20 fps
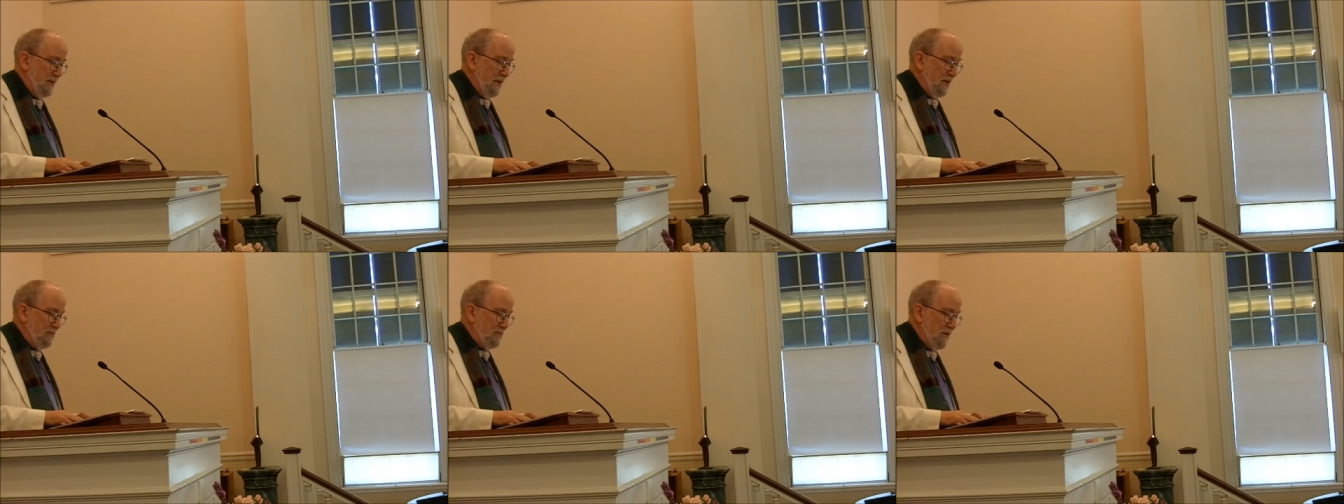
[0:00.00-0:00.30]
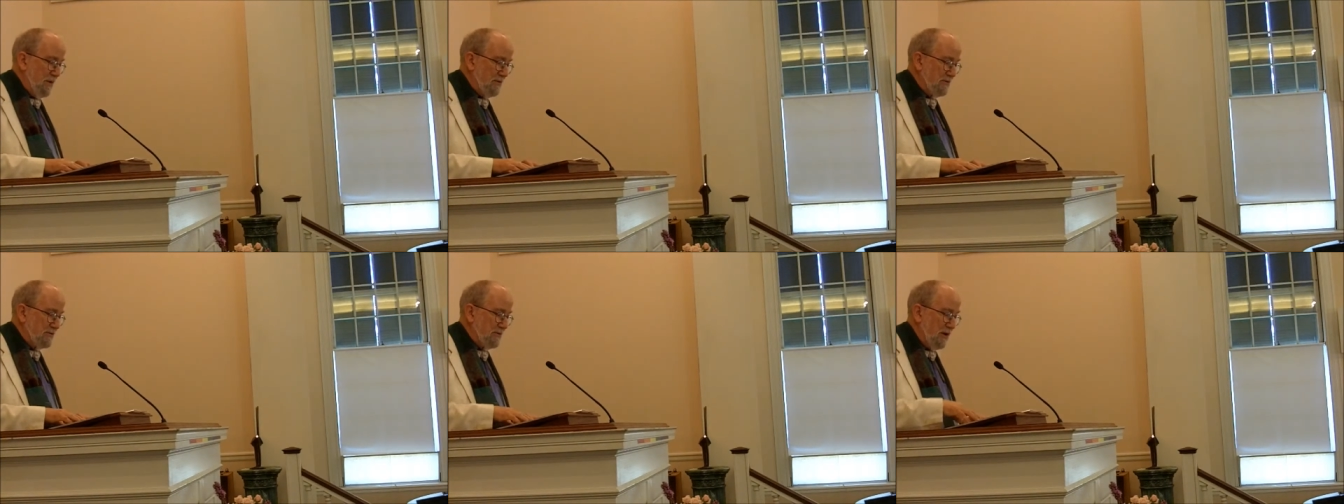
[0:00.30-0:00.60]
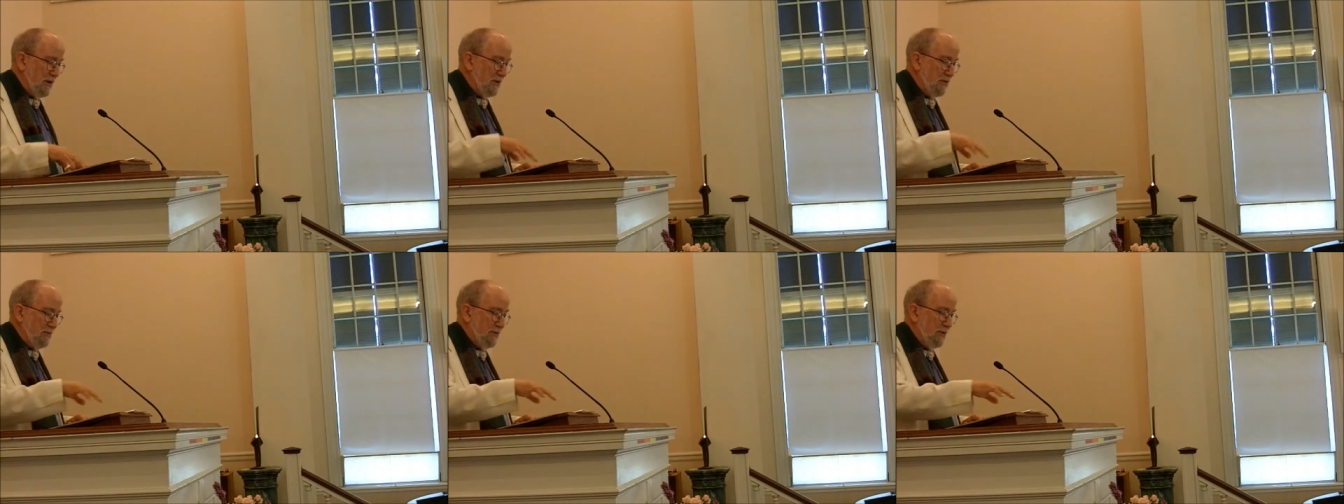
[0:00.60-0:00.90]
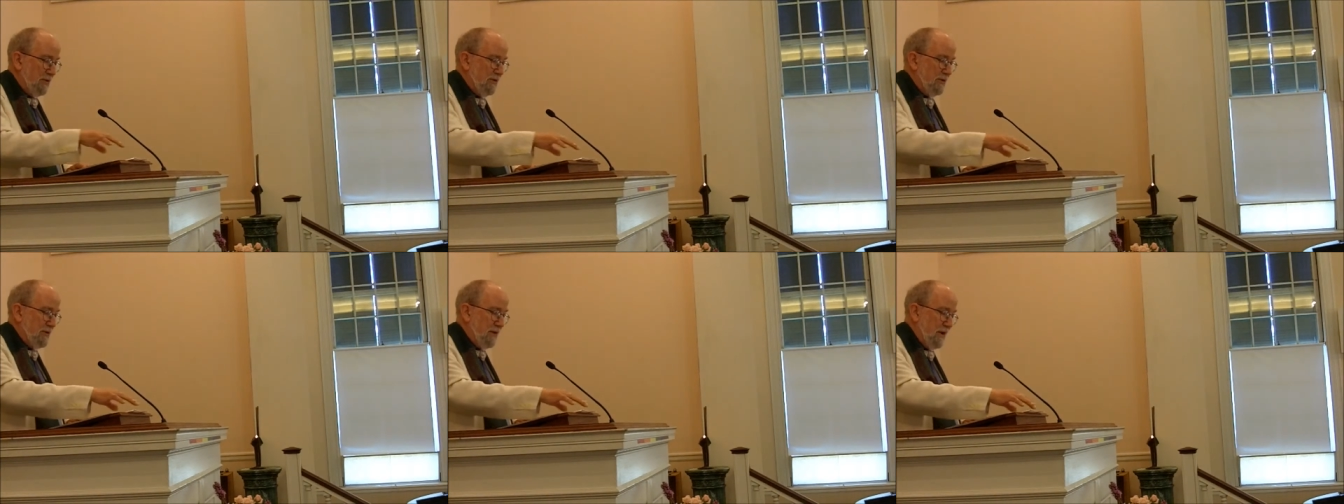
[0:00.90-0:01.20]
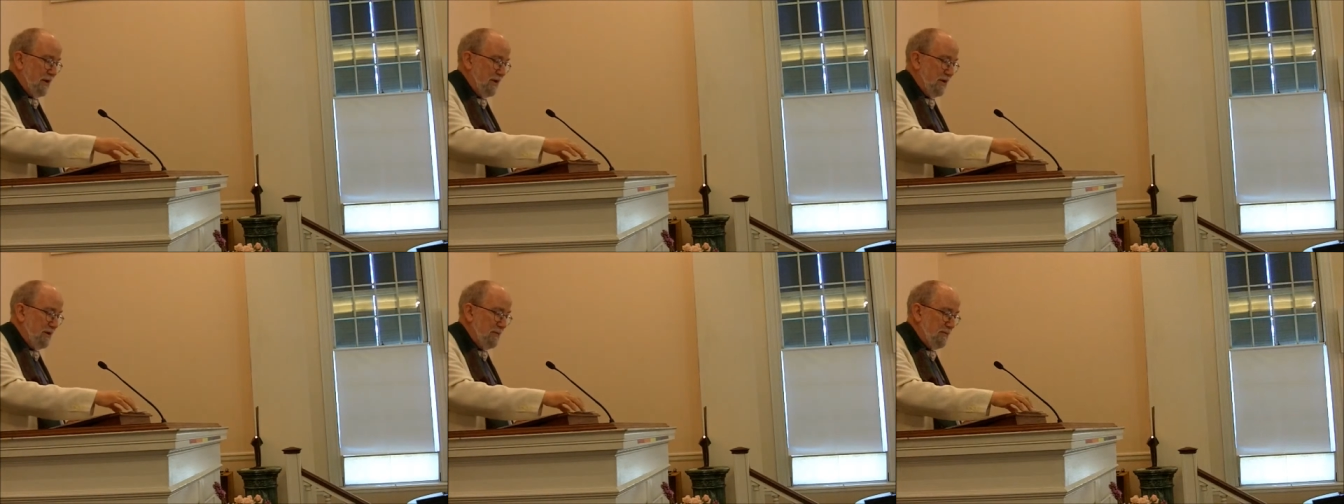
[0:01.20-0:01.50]
and most notably
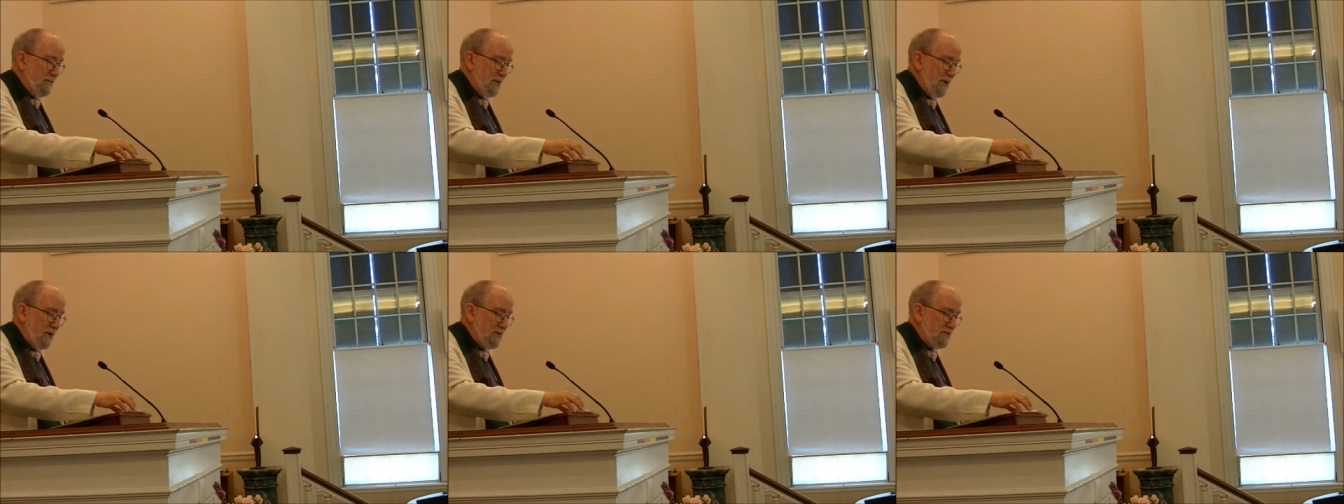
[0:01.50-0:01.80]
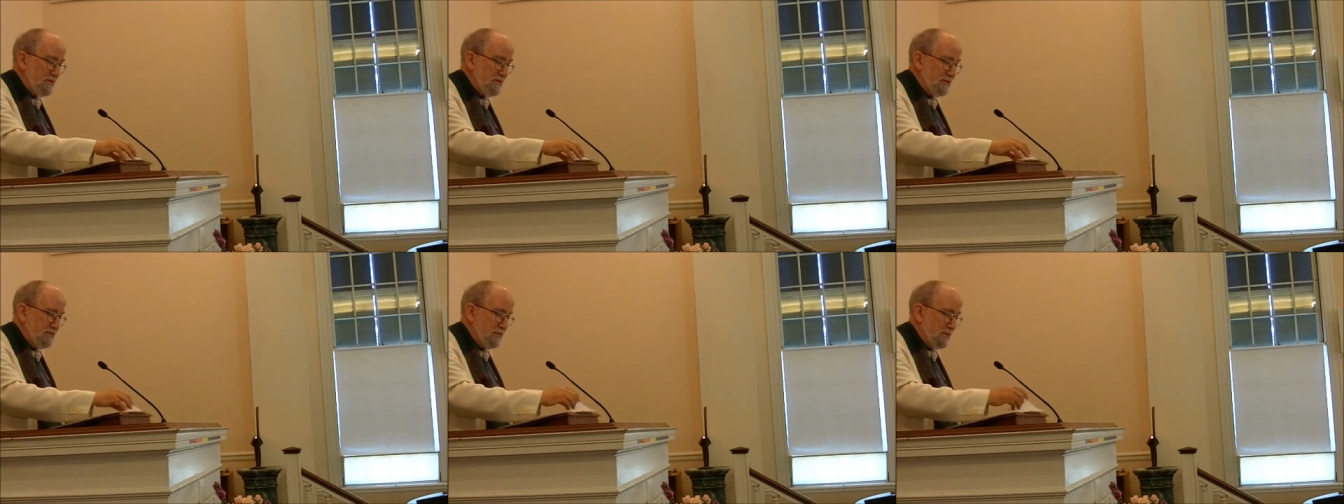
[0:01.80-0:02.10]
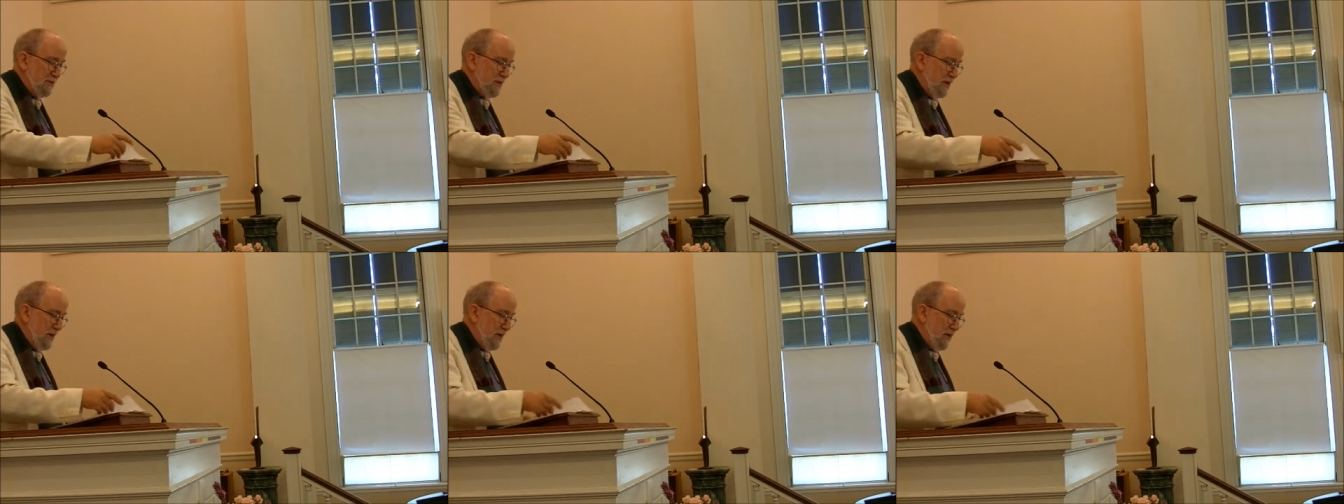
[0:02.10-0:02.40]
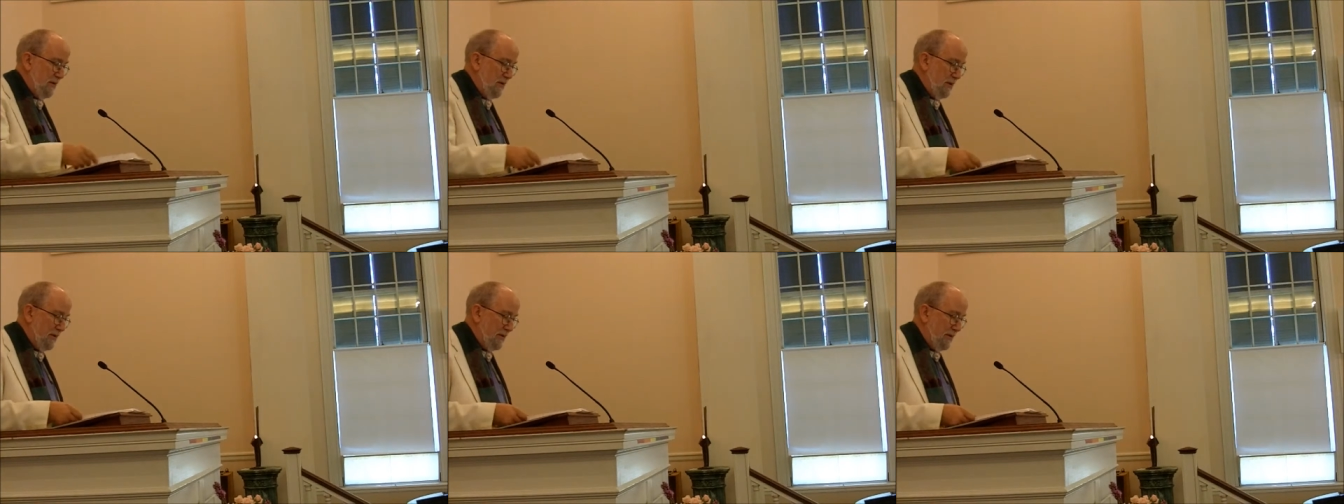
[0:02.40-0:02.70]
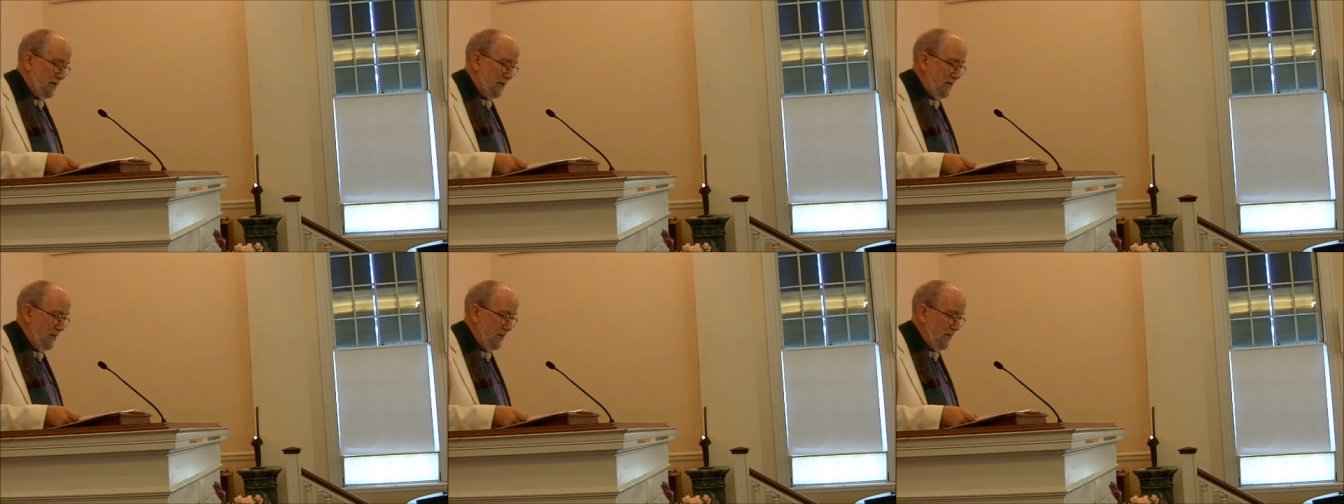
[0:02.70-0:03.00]
to our impatience with
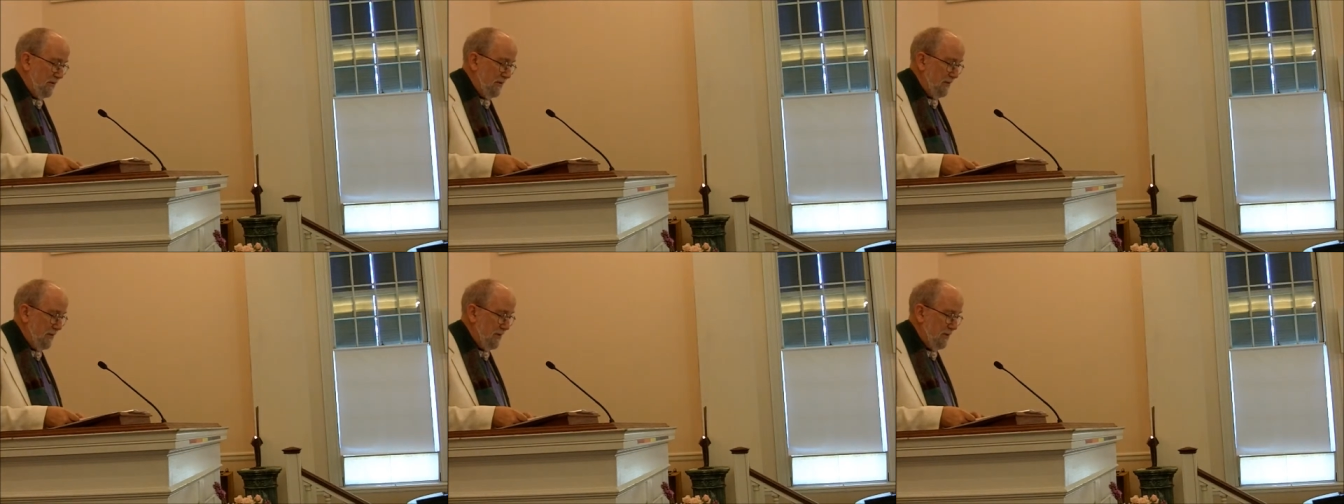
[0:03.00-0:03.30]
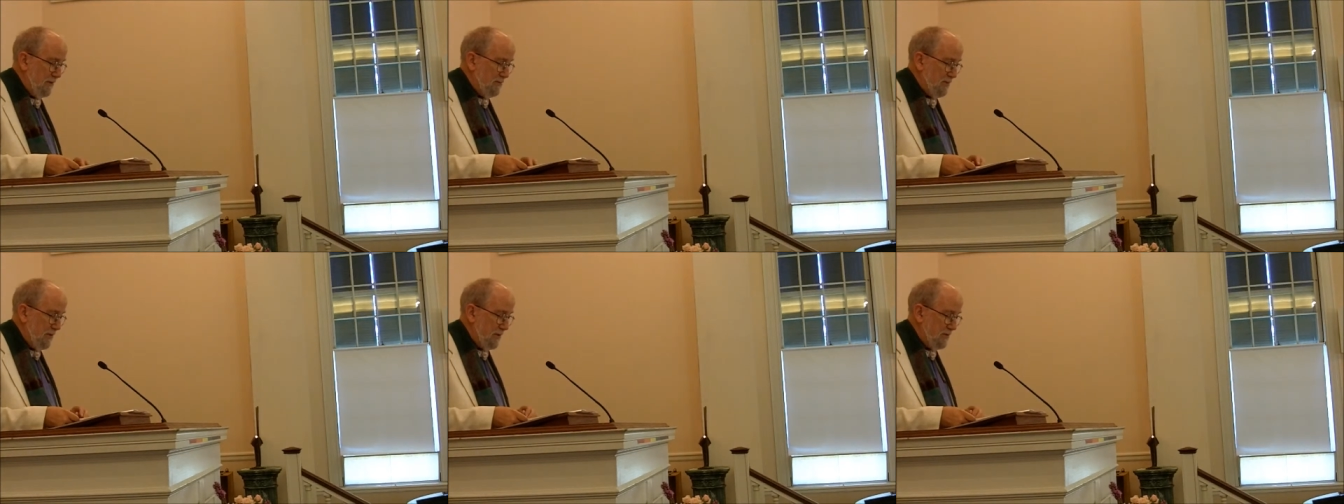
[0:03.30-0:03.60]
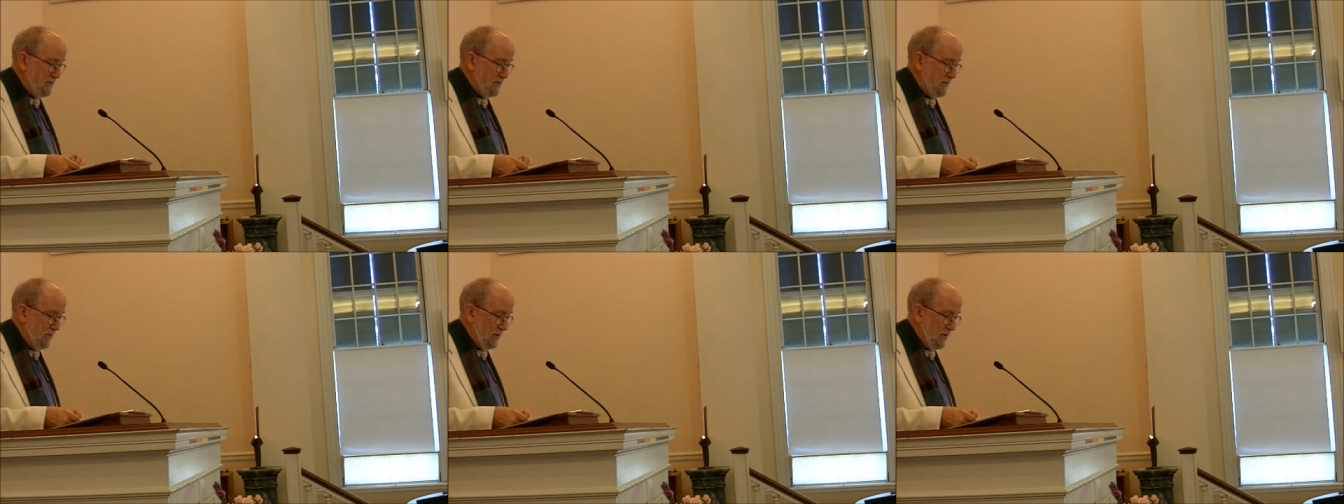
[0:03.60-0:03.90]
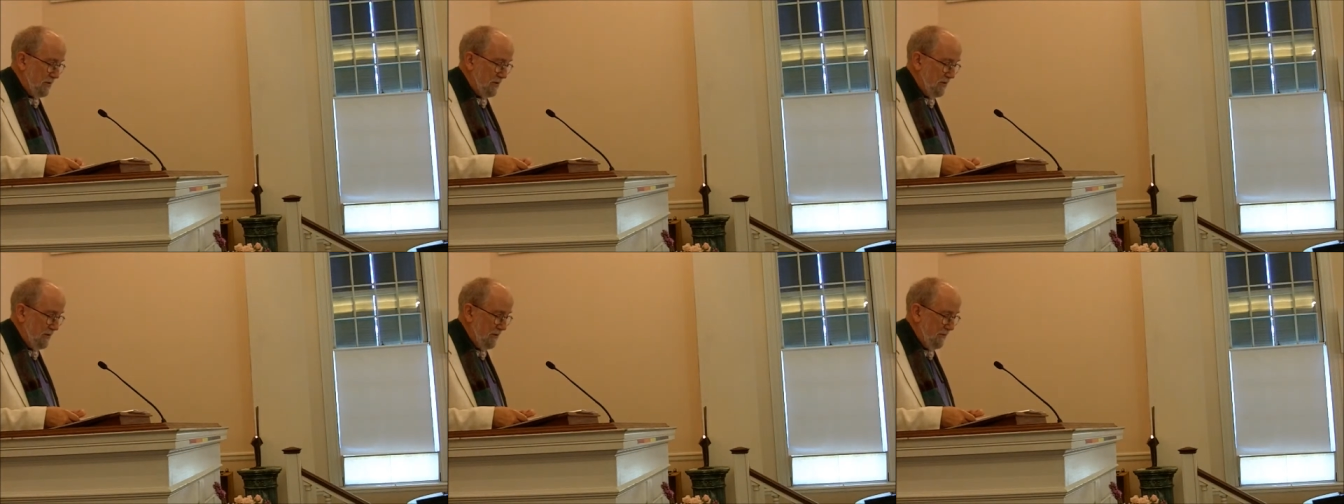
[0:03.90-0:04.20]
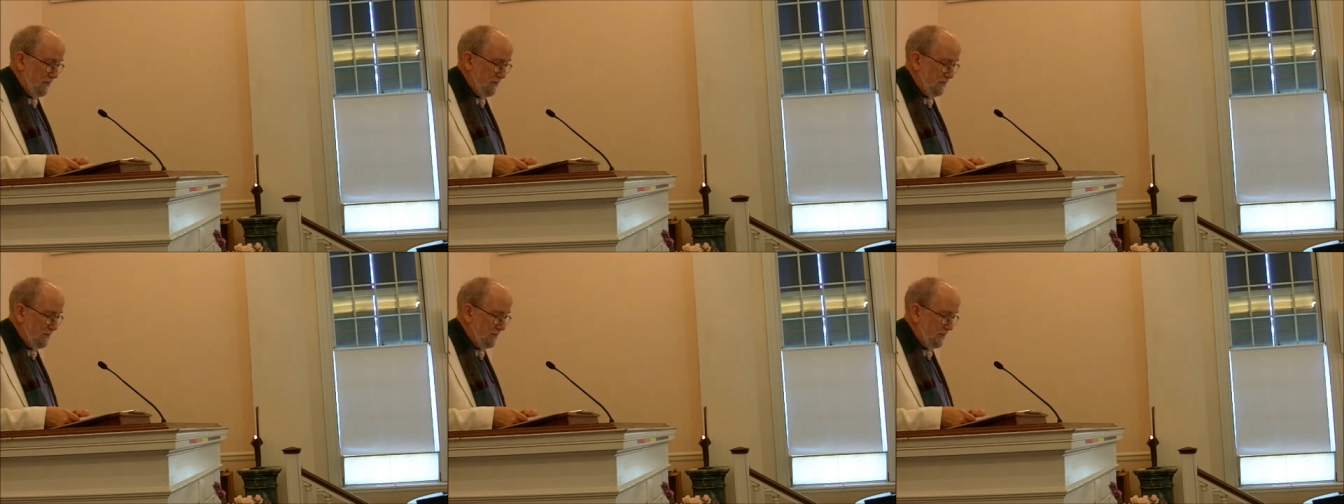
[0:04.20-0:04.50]
hierarchy and patriarchy.